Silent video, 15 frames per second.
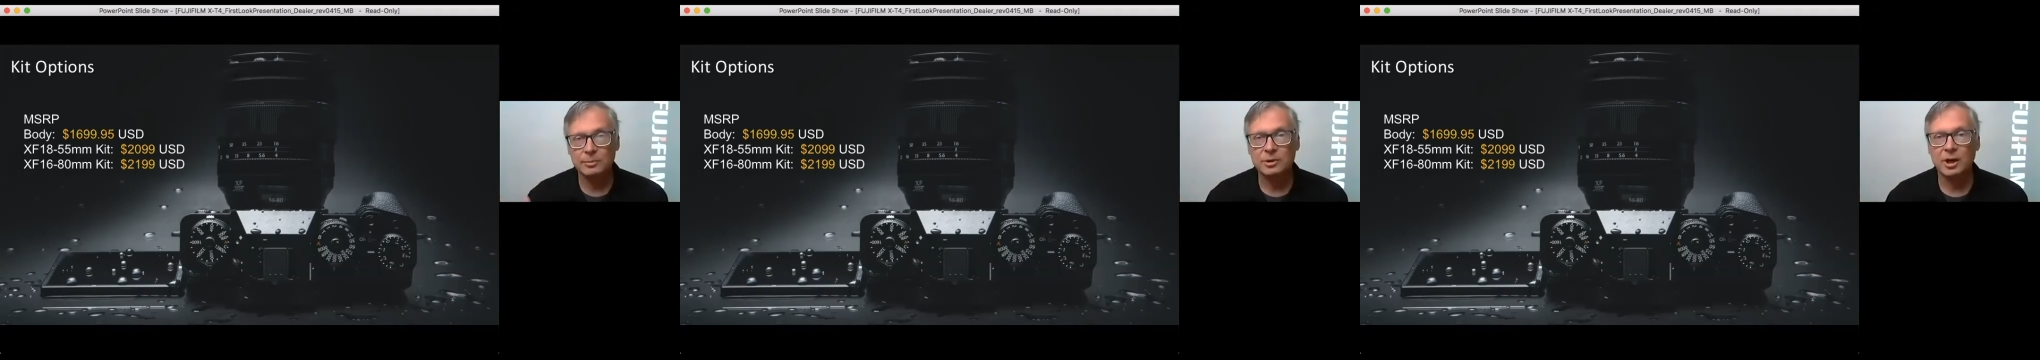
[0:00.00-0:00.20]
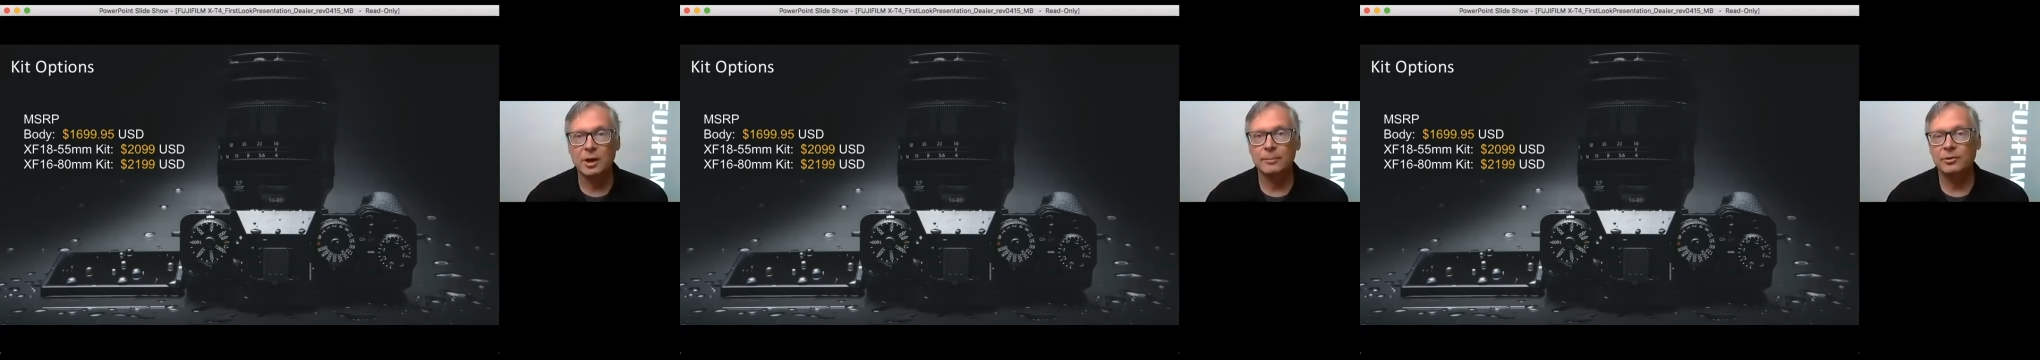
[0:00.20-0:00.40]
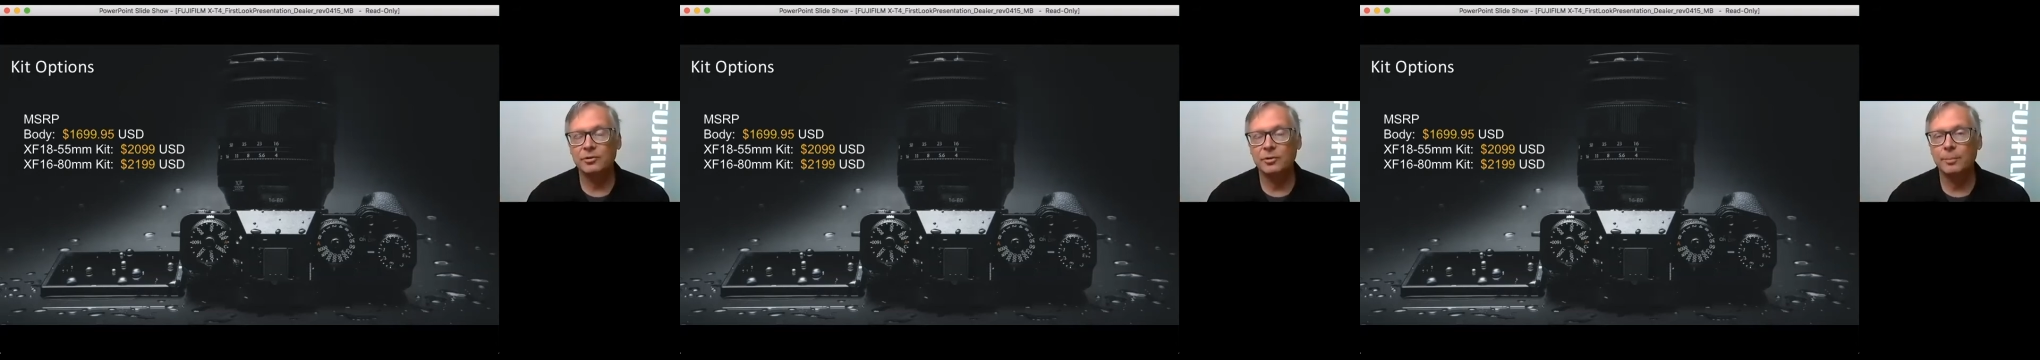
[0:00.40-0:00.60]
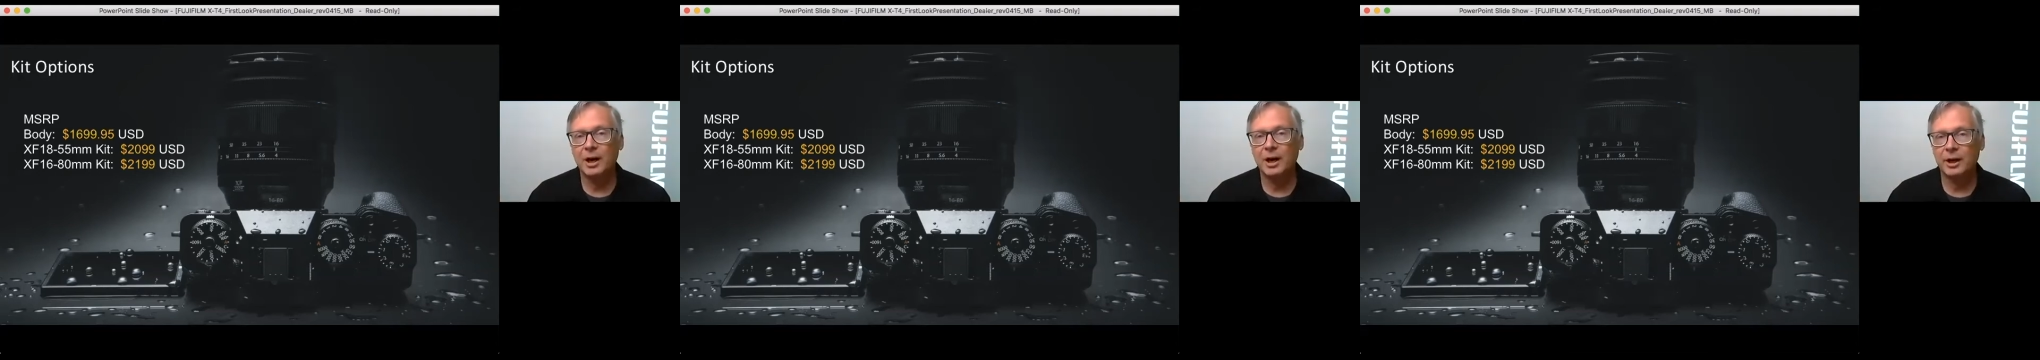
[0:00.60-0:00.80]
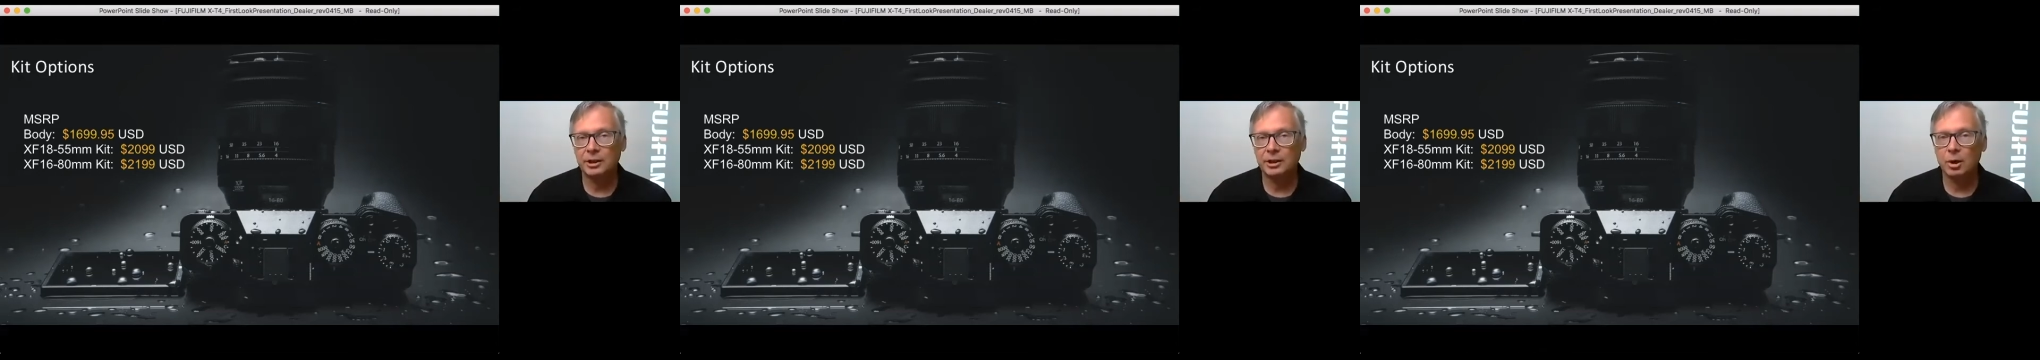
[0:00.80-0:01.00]
time as the
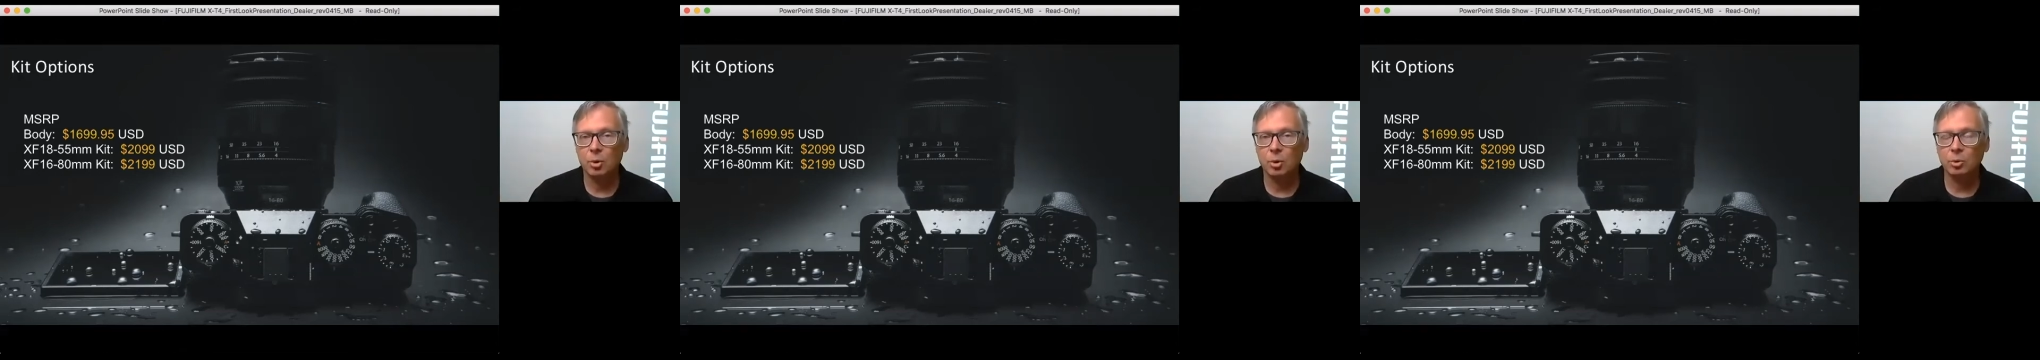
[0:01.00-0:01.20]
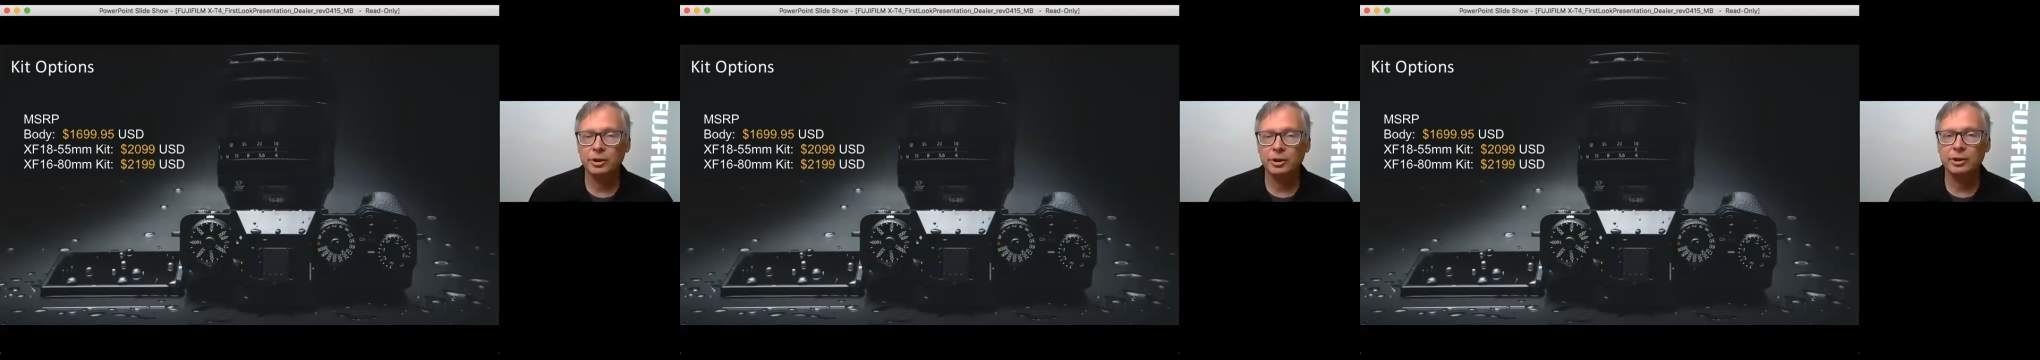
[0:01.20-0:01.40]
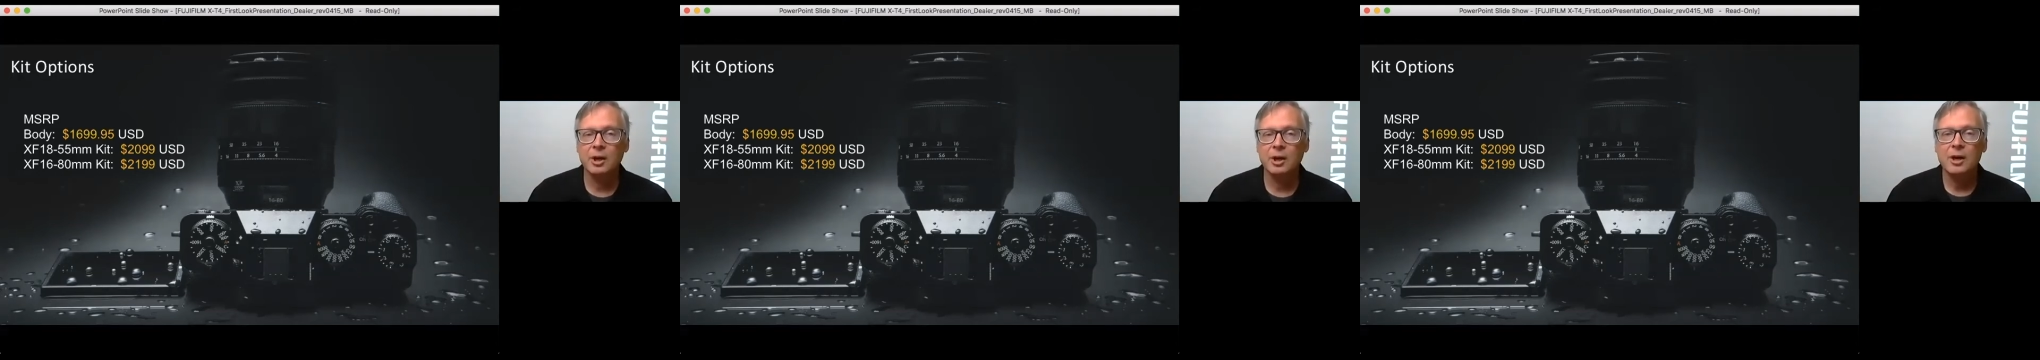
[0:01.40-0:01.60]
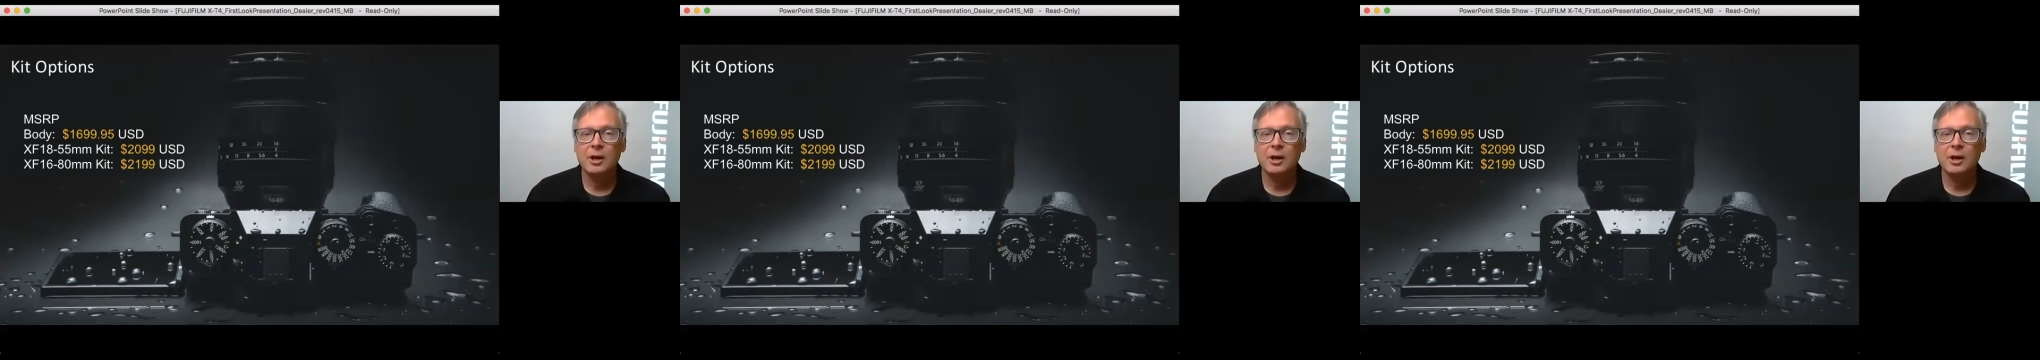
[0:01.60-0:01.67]
body only.